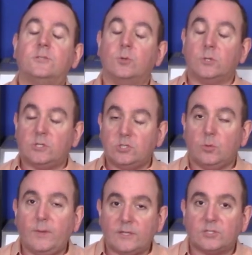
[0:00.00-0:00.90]
so it
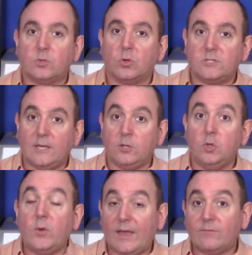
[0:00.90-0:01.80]
should be in stores near
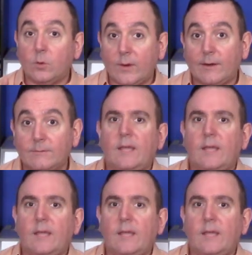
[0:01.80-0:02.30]
you everywhere.